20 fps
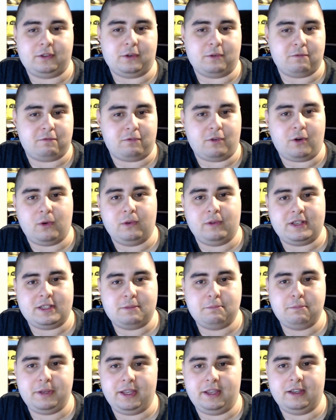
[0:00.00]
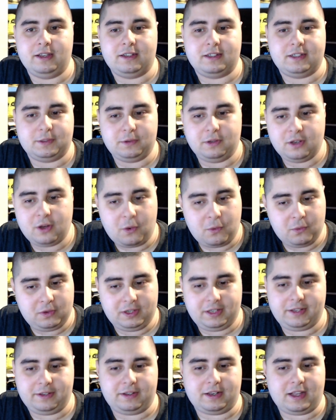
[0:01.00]
of always being
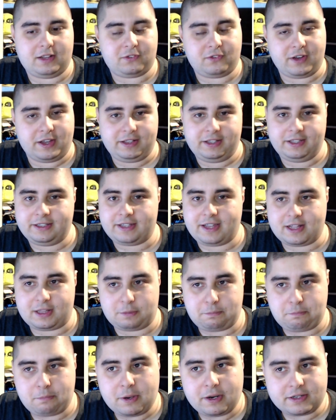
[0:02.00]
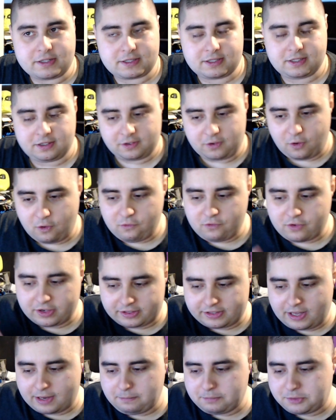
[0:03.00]
lonely, not finding that person. Over
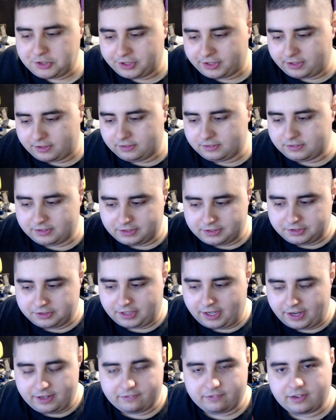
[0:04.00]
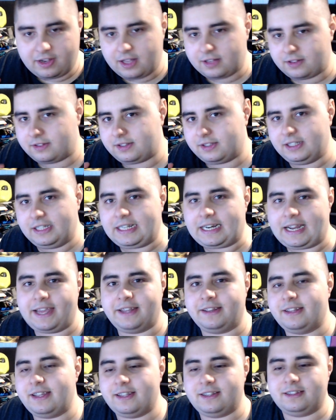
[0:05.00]
time she kind of got
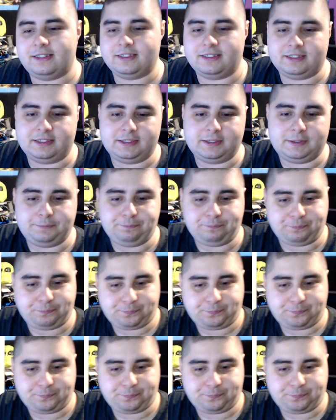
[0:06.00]
grinded down.